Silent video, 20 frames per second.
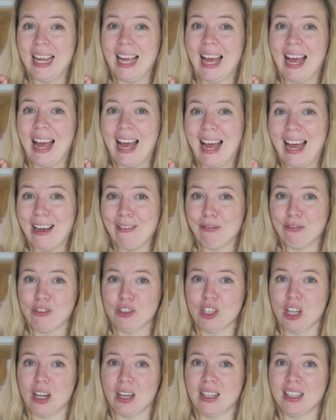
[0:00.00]
have
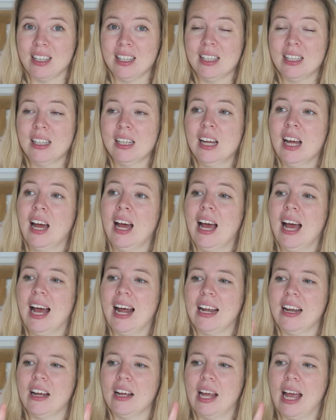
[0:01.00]
done,
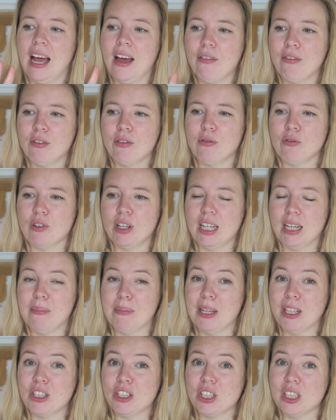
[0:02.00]
and I haven't really
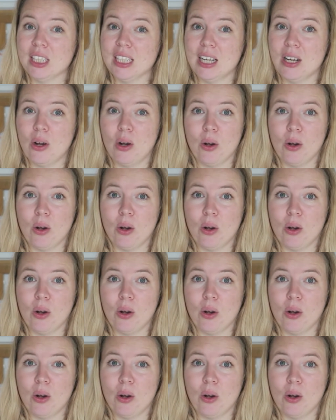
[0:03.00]
mentioned it